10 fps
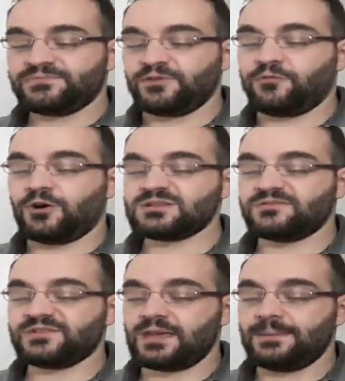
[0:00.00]
The force
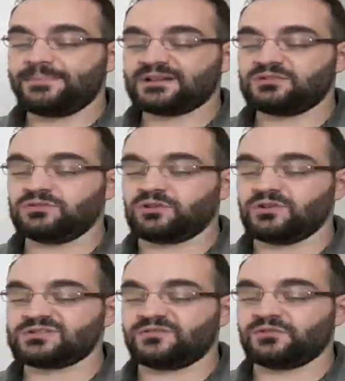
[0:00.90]
of the impact,
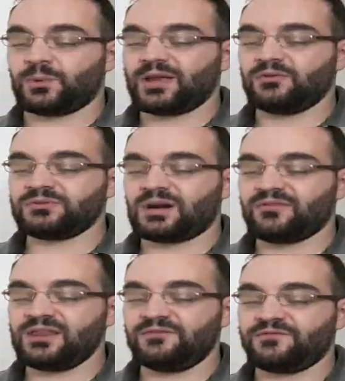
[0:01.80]
tons of dragon
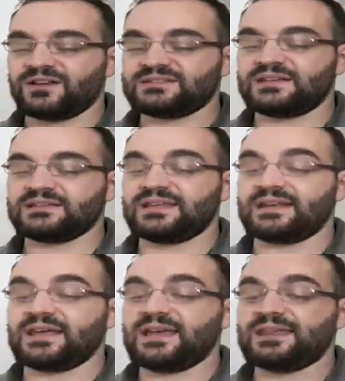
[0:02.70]
traveling faster
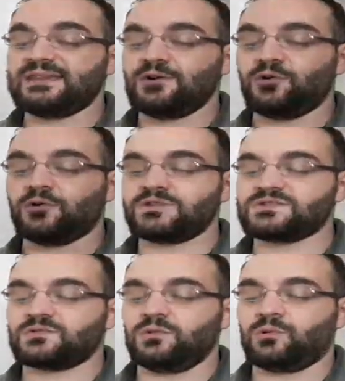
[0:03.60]
than any
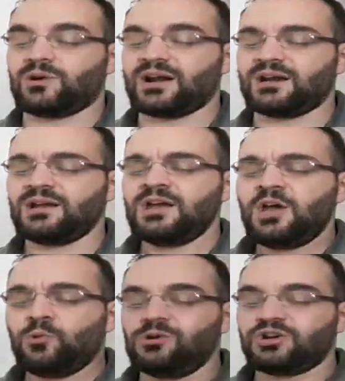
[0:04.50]
horse could run,
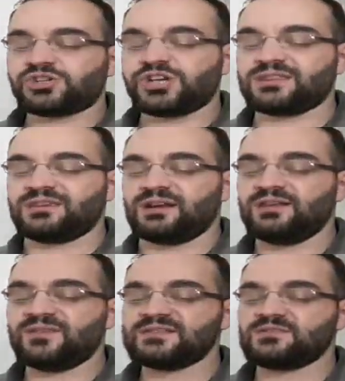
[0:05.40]
will shatter
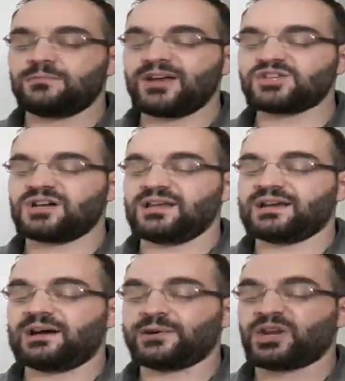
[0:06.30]
even so magical a
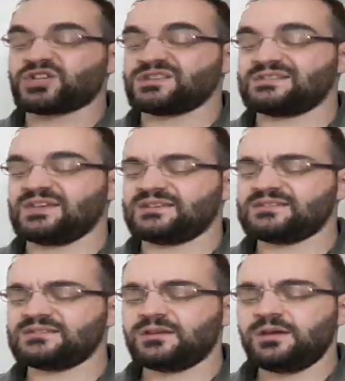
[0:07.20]
carriage as
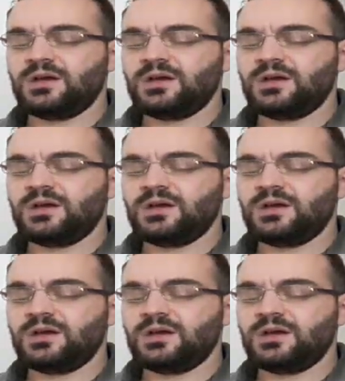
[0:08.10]
this.